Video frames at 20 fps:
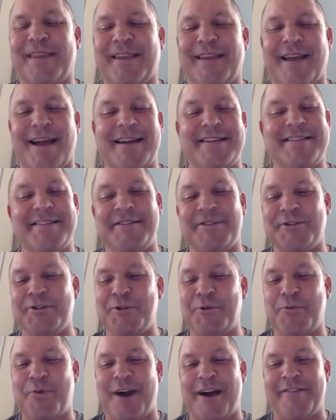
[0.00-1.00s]
I'd still
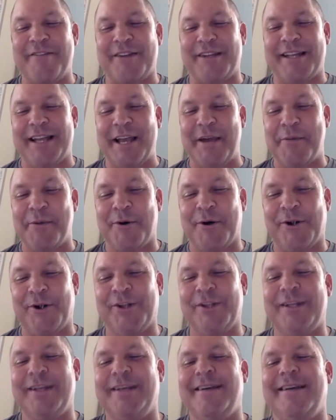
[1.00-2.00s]
do private
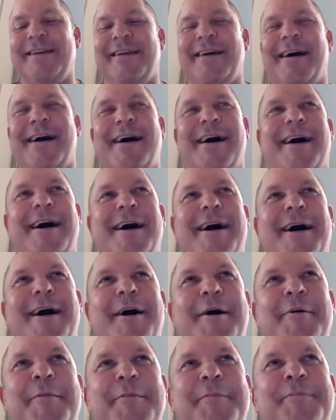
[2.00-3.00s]
label.
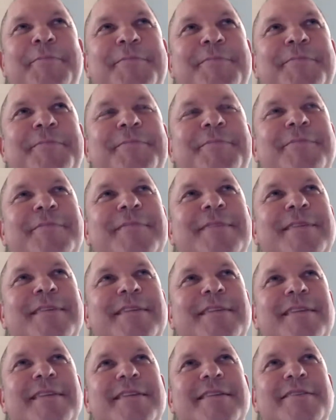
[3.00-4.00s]
So
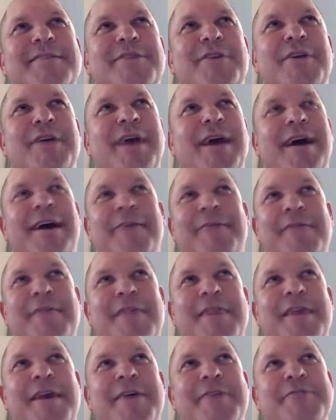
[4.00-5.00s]
yeah, with
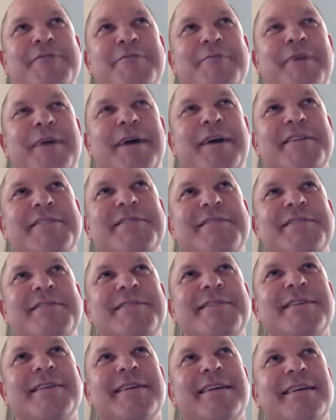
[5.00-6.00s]

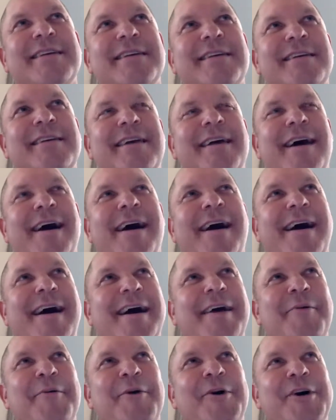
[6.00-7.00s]
$1,000,
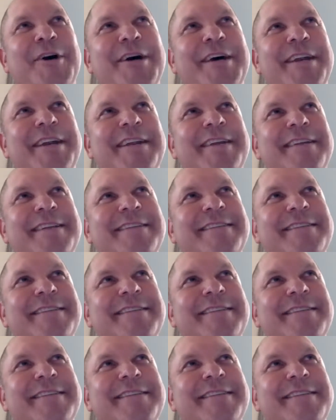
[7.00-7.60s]
I would